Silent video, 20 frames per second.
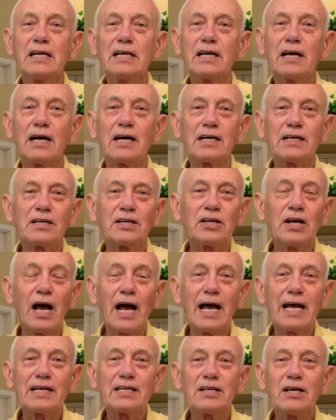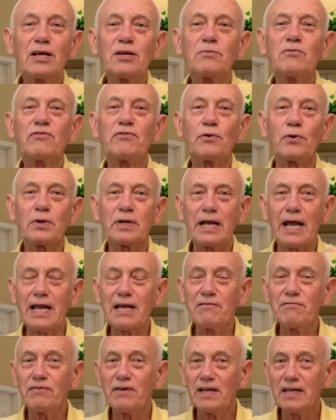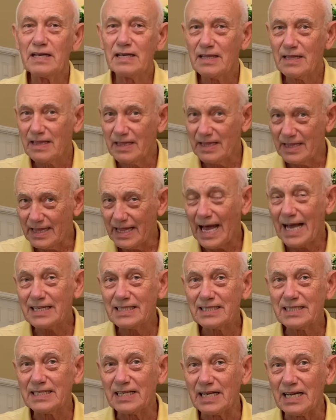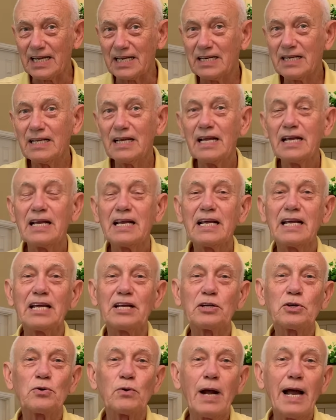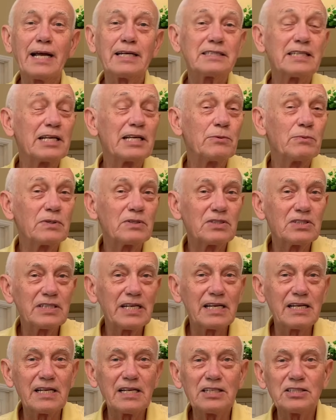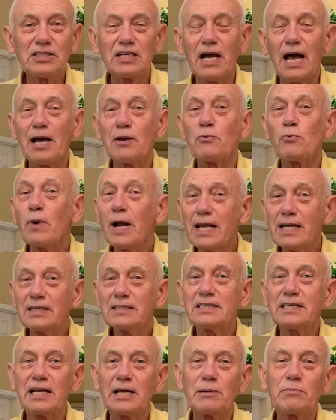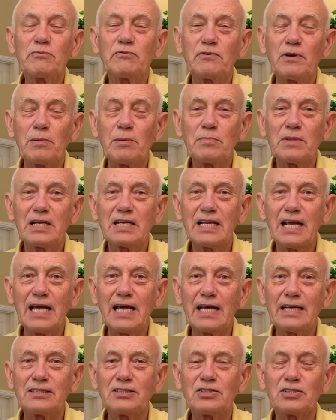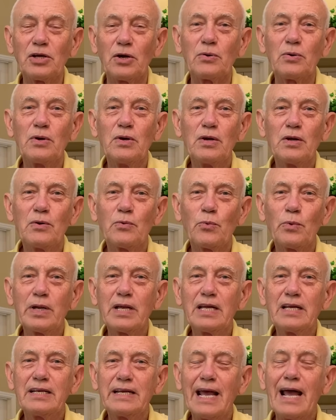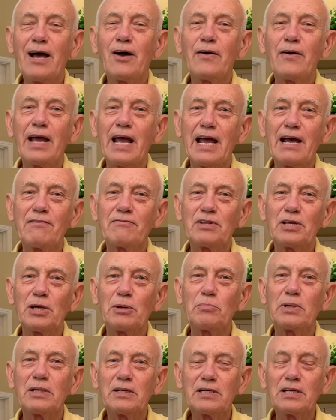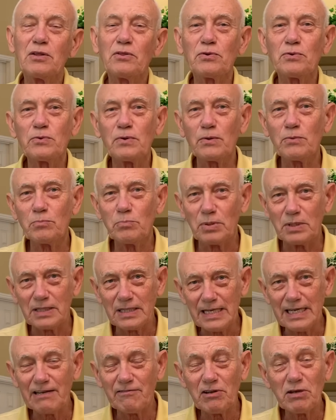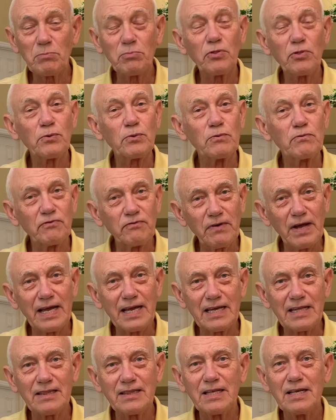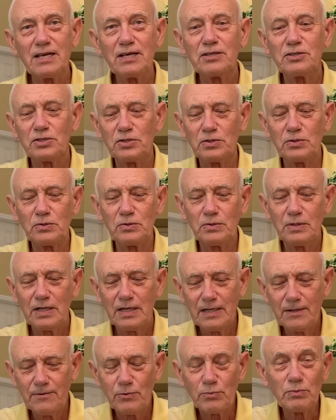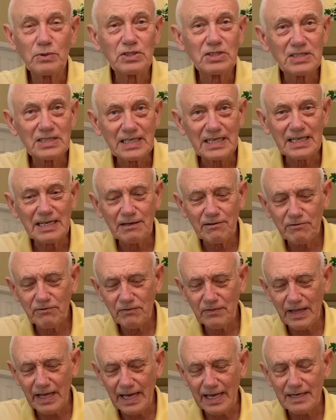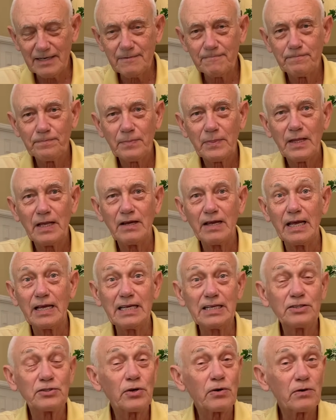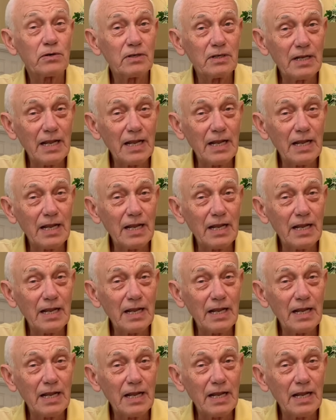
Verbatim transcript: uh, God forgave that sin, in Christ he was sinless, God raised him from the dead. So we now have the ability through believing, through faith, to receive that eternal